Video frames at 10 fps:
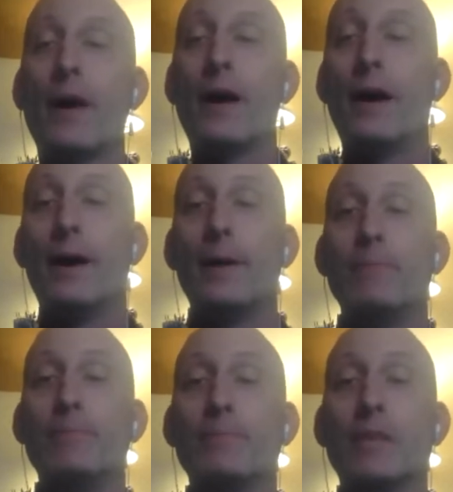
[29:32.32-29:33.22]

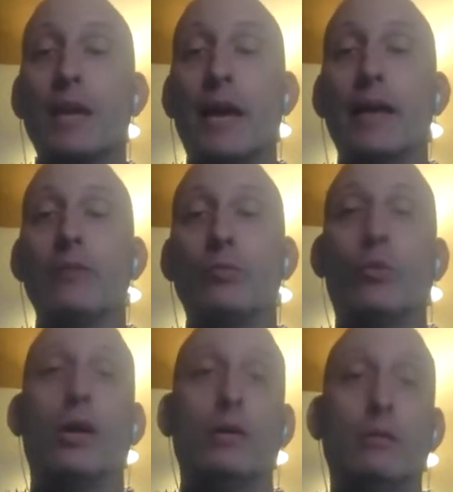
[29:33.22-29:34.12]
and
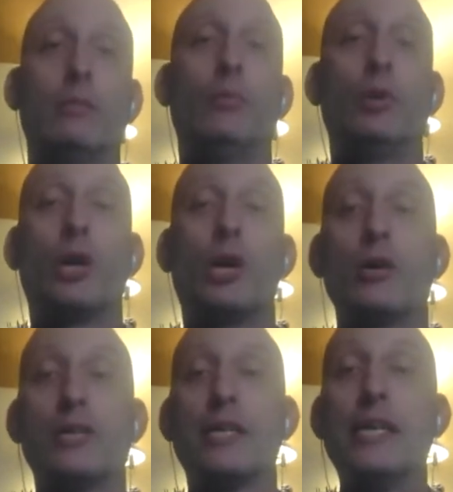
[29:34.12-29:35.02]
what the Buddha
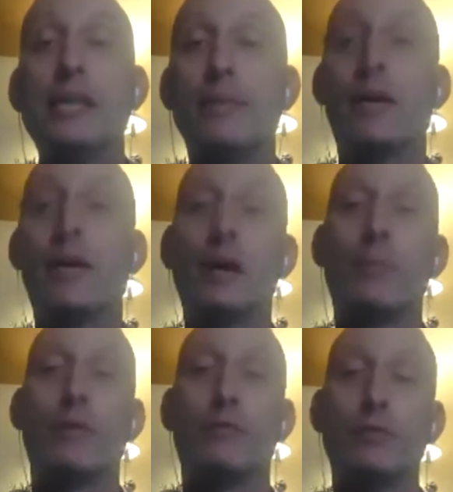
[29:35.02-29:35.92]
calls a heaping up
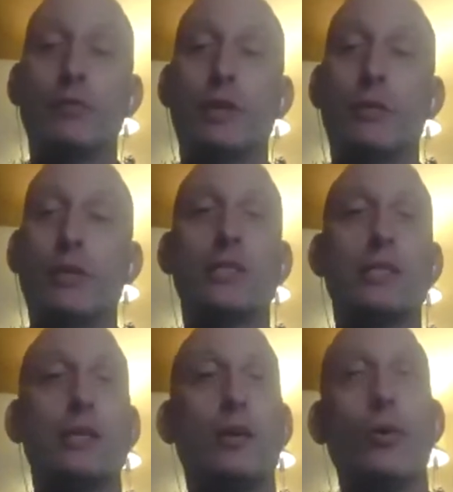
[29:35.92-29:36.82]
of dukkha, because
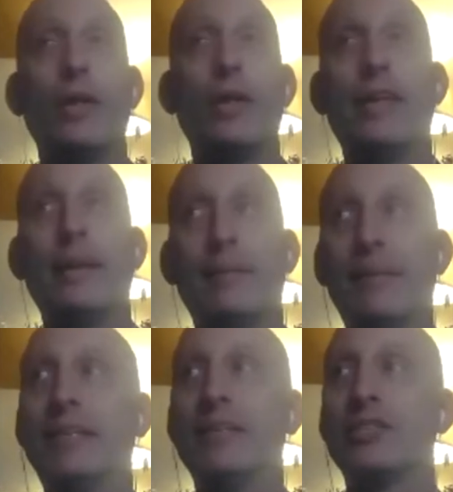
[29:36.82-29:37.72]
then it
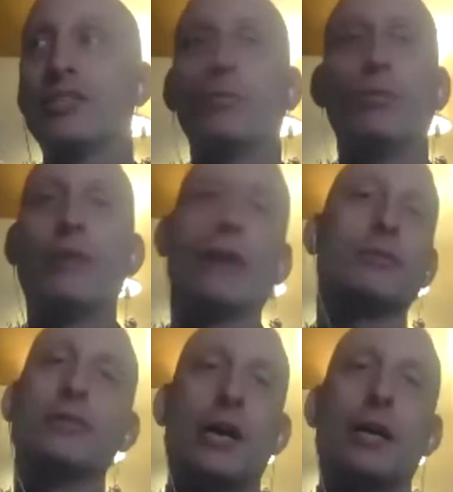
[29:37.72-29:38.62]
begins to move
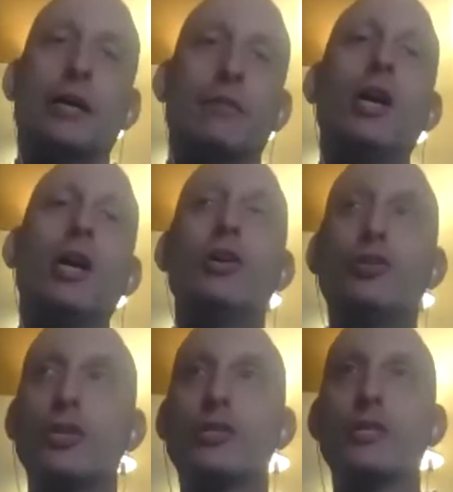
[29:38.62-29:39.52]
outside of
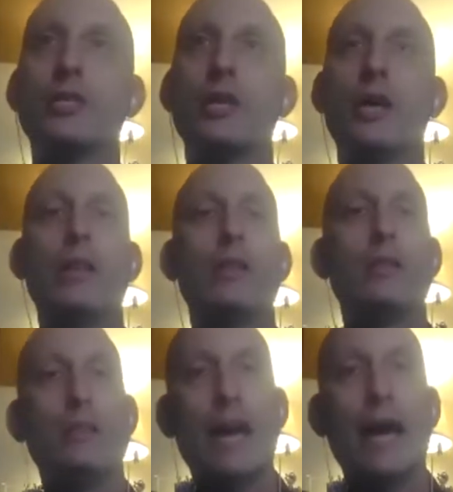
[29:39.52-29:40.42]
just
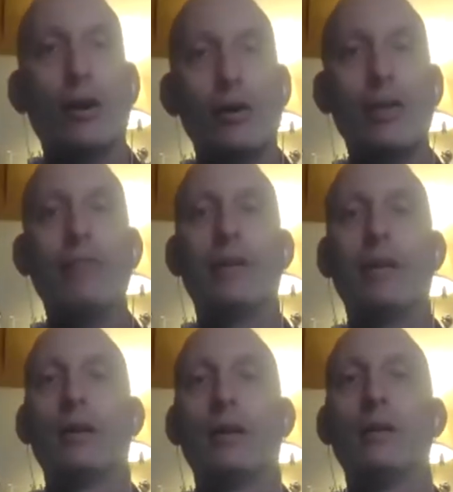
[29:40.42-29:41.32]
that
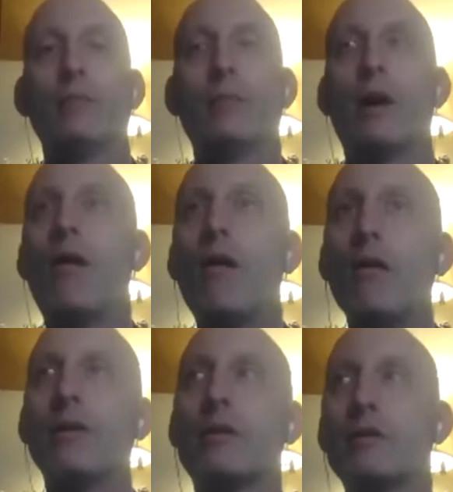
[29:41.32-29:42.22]
craving, but all
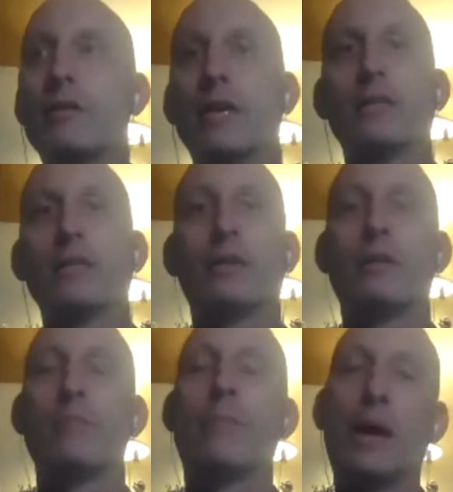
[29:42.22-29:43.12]
the other things that are
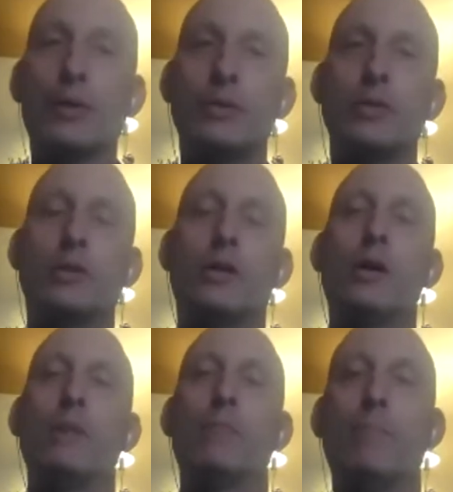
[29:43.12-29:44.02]
compounded
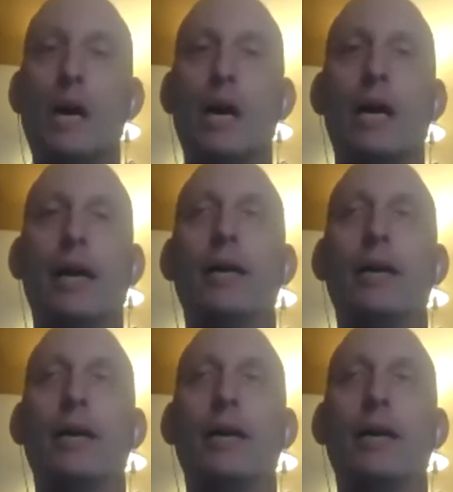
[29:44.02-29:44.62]
by